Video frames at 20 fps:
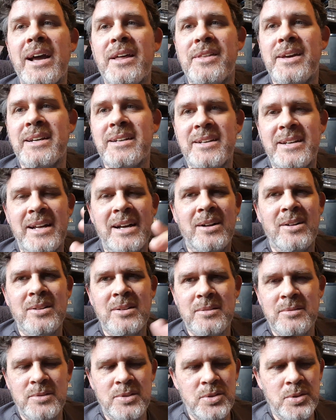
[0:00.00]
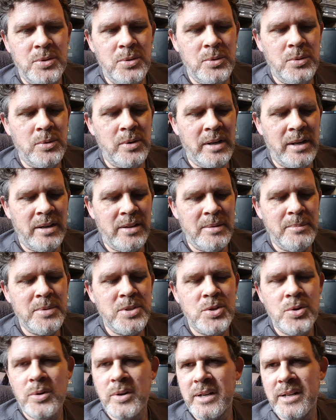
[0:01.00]
I think, to tell to the
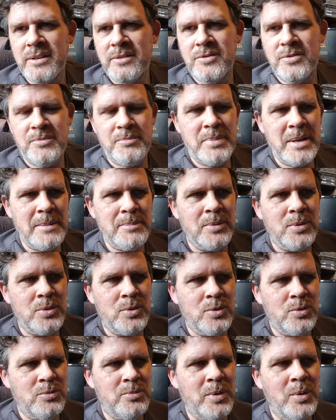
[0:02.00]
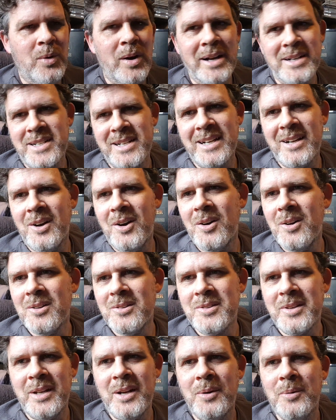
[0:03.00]
majority of people who've been watching, all